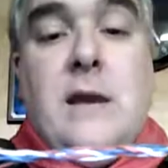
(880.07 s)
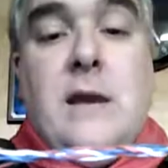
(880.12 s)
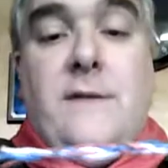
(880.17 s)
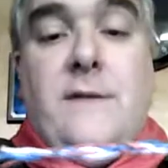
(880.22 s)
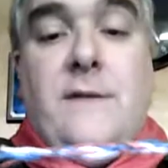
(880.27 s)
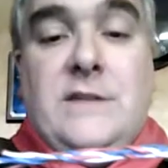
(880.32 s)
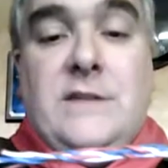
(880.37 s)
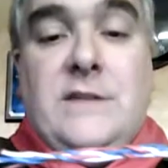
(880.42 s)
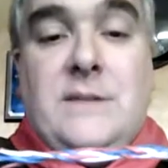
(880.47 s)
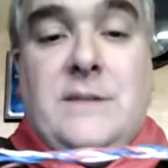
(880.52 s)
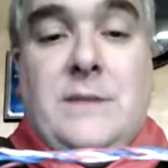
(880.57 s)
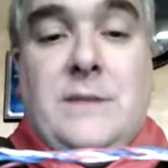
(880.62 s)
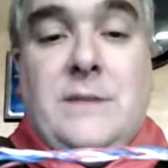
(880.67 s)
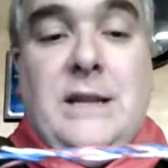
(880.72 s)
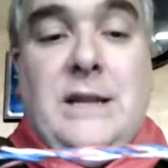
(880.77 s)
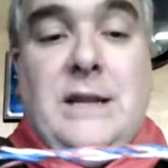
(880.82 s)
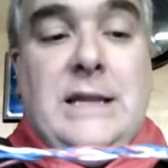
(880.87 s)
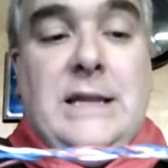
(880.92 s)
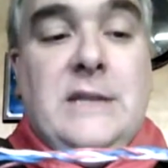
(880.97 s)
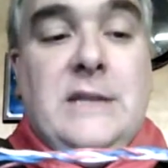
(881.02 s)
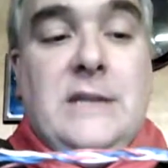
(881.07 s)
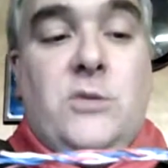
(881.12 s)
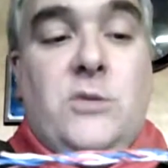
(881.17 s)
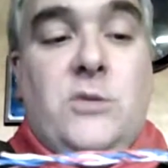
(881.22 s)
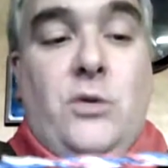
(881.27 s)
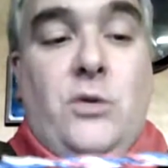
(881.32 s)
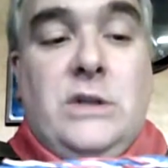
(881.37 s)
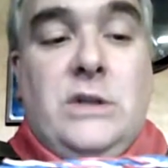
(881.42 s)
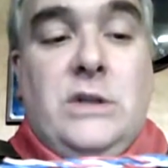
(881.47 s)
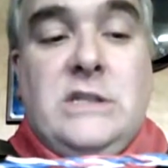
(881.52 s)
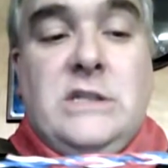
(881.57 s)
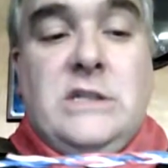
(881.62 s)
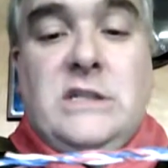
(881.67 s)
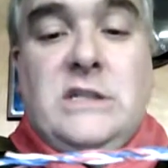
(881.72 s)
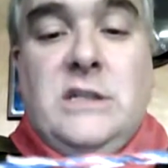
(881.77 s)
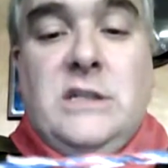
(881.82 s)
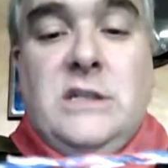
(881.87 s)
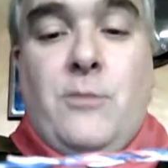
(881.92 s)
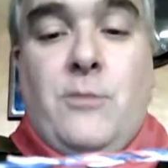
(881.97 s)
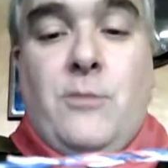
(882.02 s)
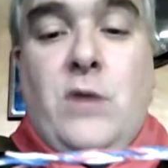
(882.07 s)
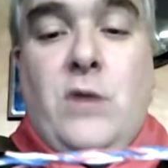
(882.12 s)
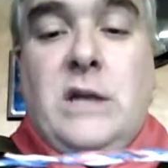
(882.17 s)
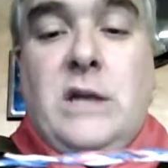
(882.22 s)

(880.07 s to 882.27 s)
If it's something like this where it's slippery